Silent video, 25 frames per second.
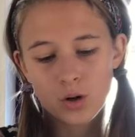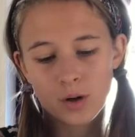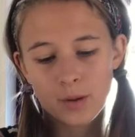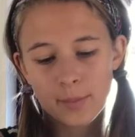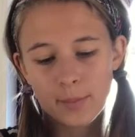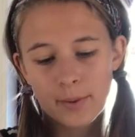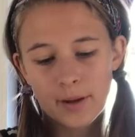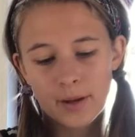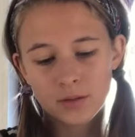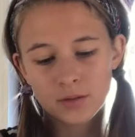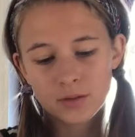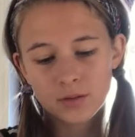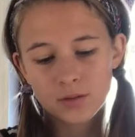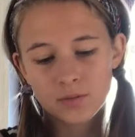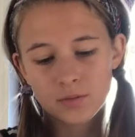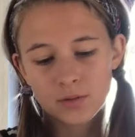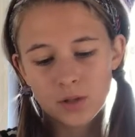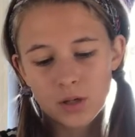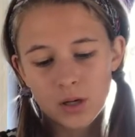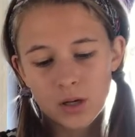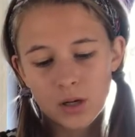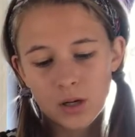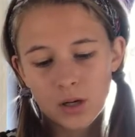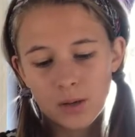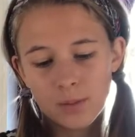amounts of
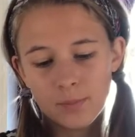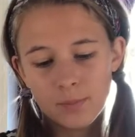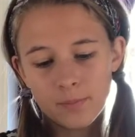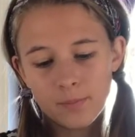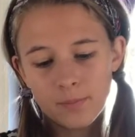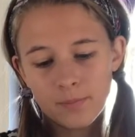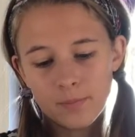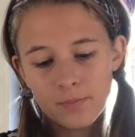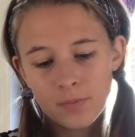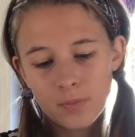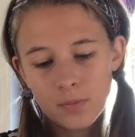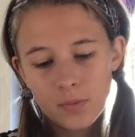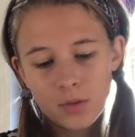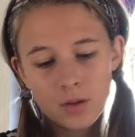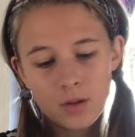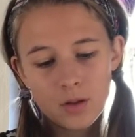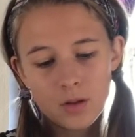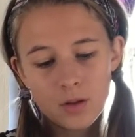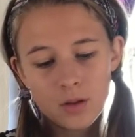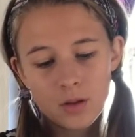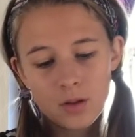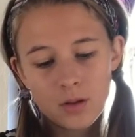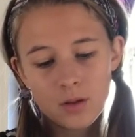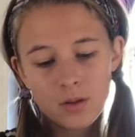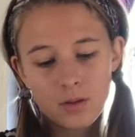time
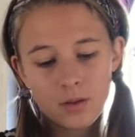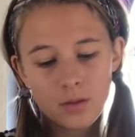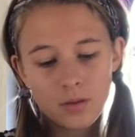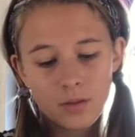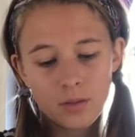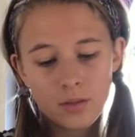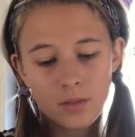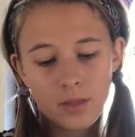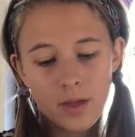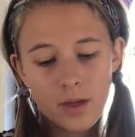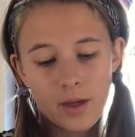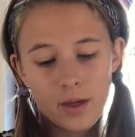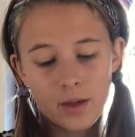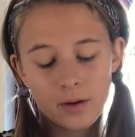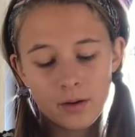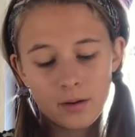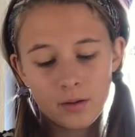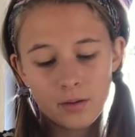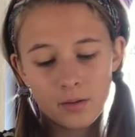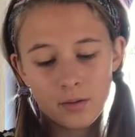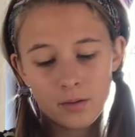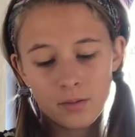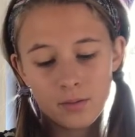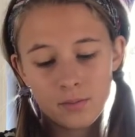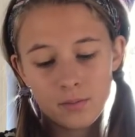
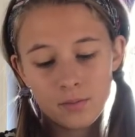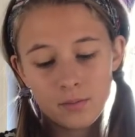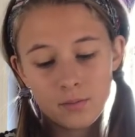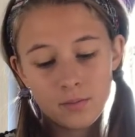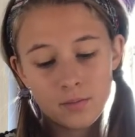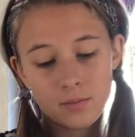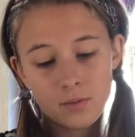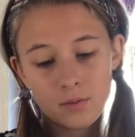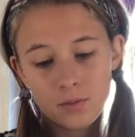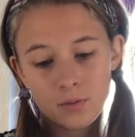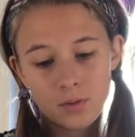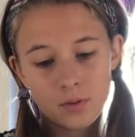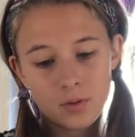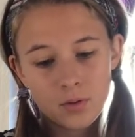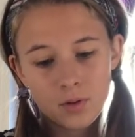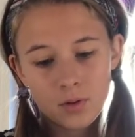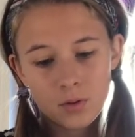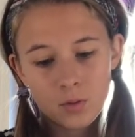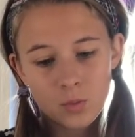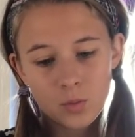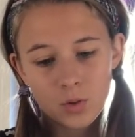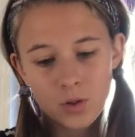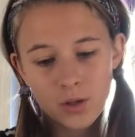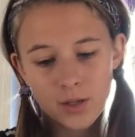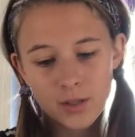than
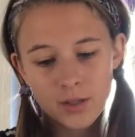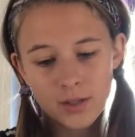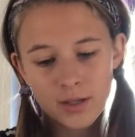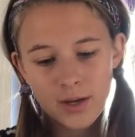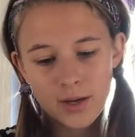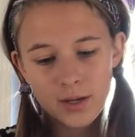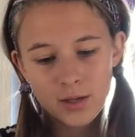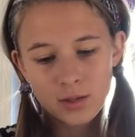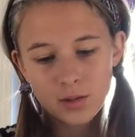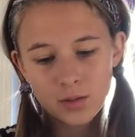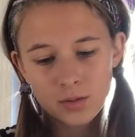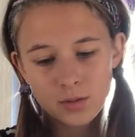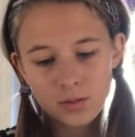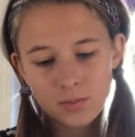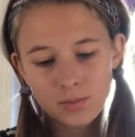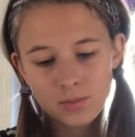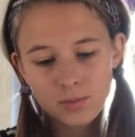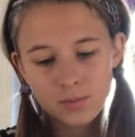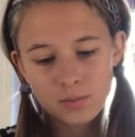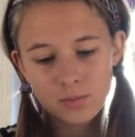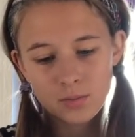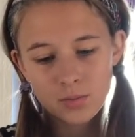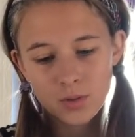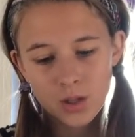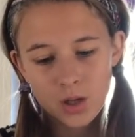what it takes
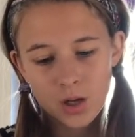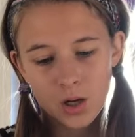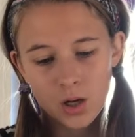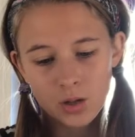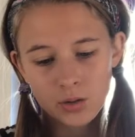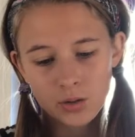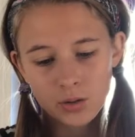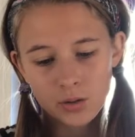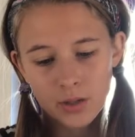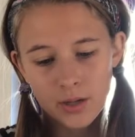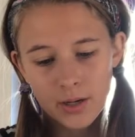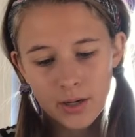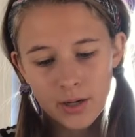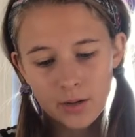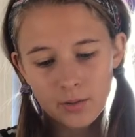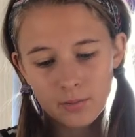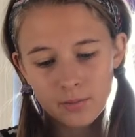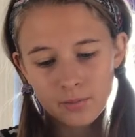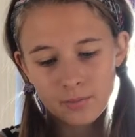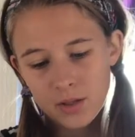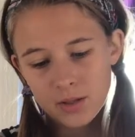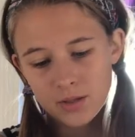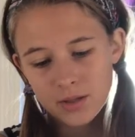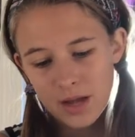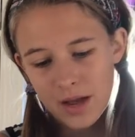to color now
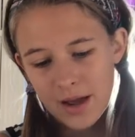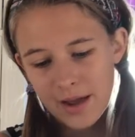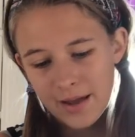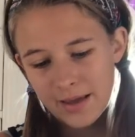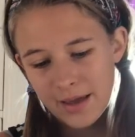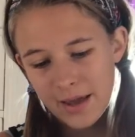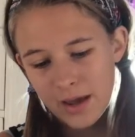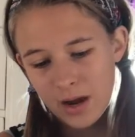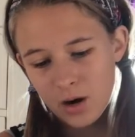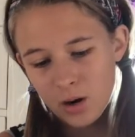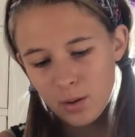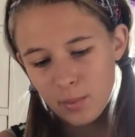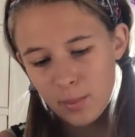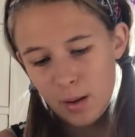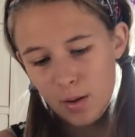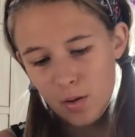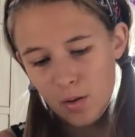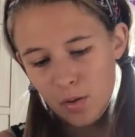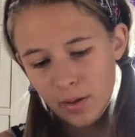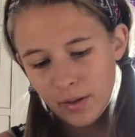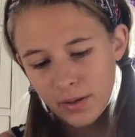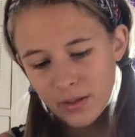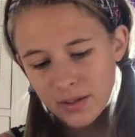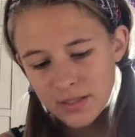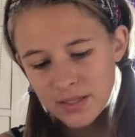because I care about
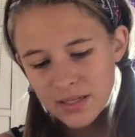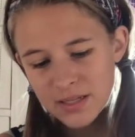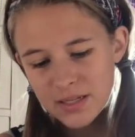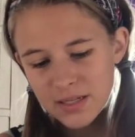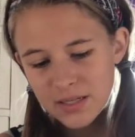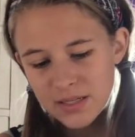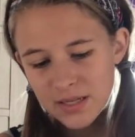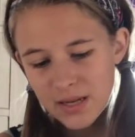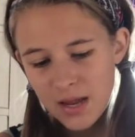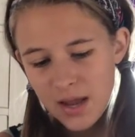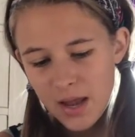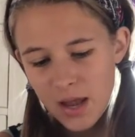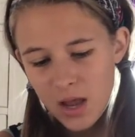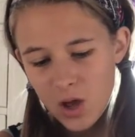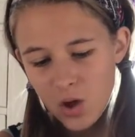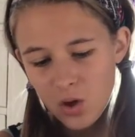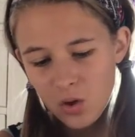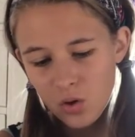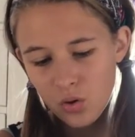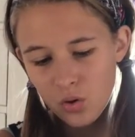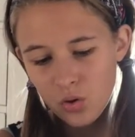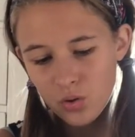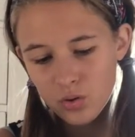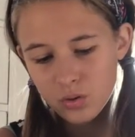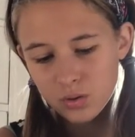like
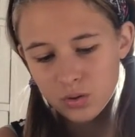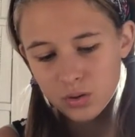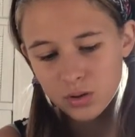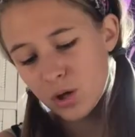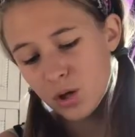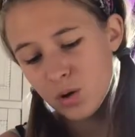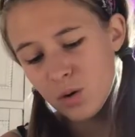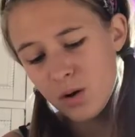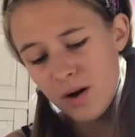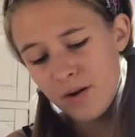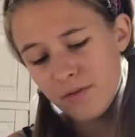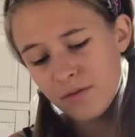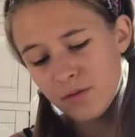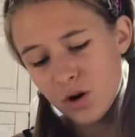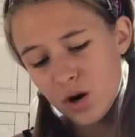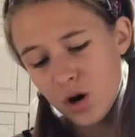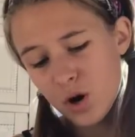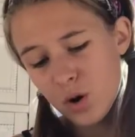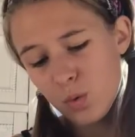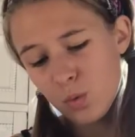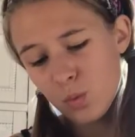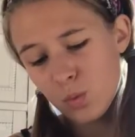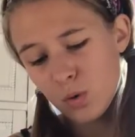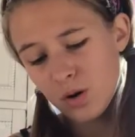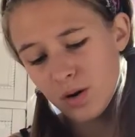details. You have no
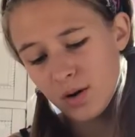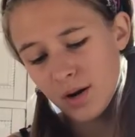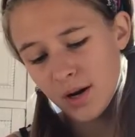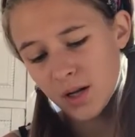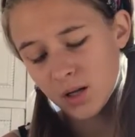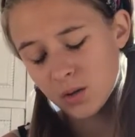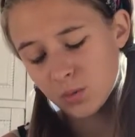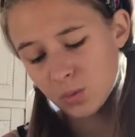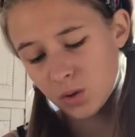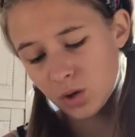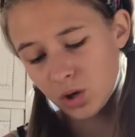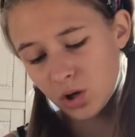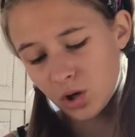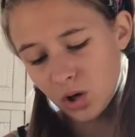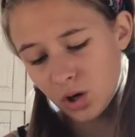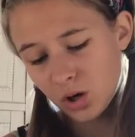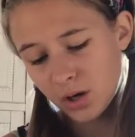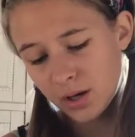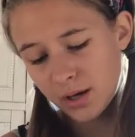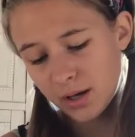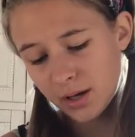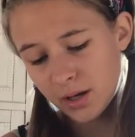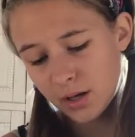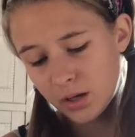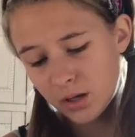worries when you're a
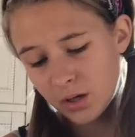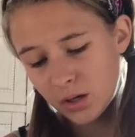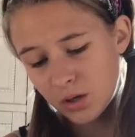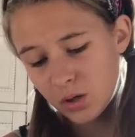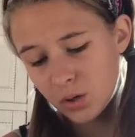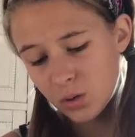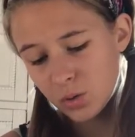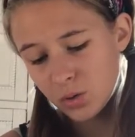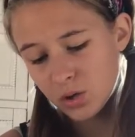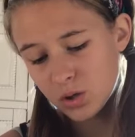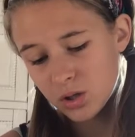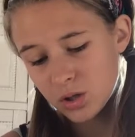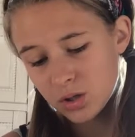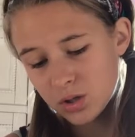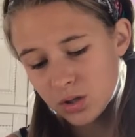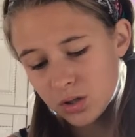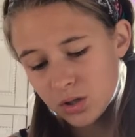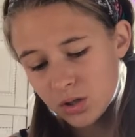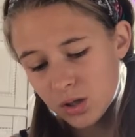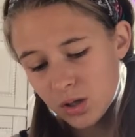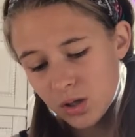kid. You just